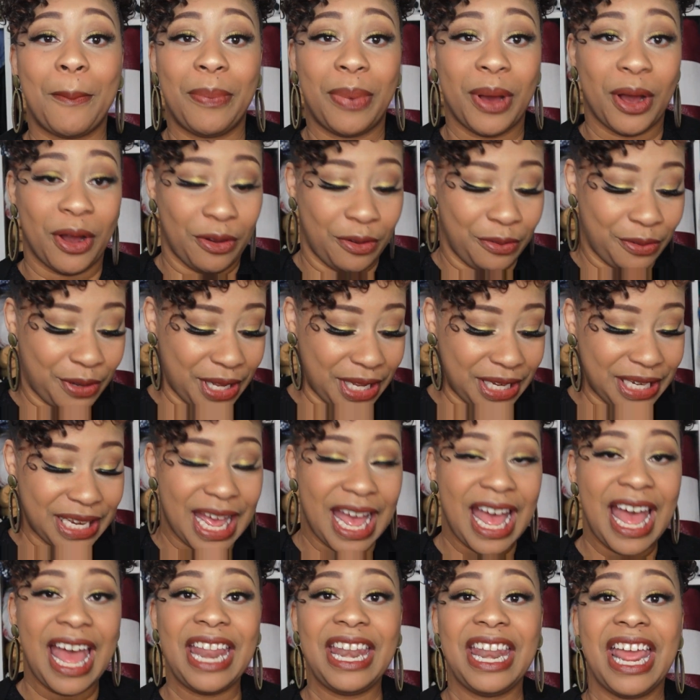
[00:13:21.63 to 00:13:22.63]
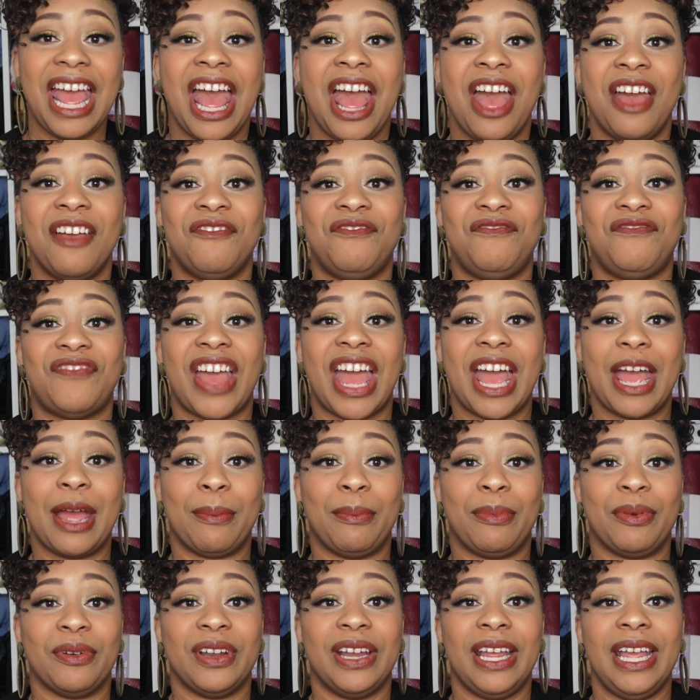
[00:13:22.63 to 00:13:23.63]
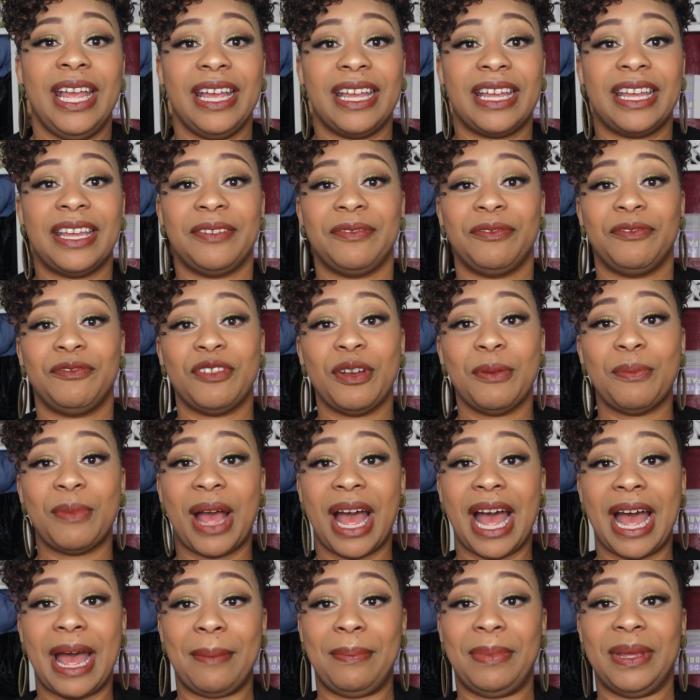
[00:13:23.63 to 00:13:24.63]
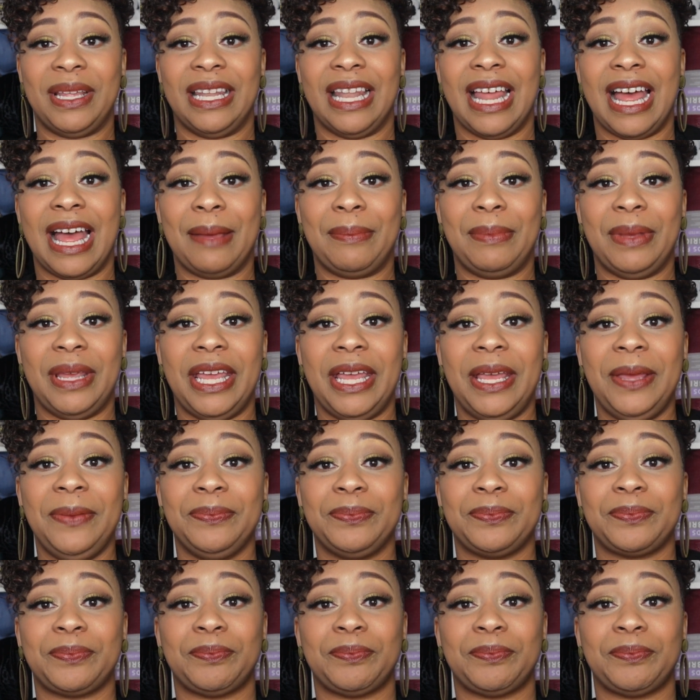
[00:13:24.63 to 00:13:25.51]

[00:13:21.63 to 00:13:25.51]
polka dot fabric from Hobby Lobby,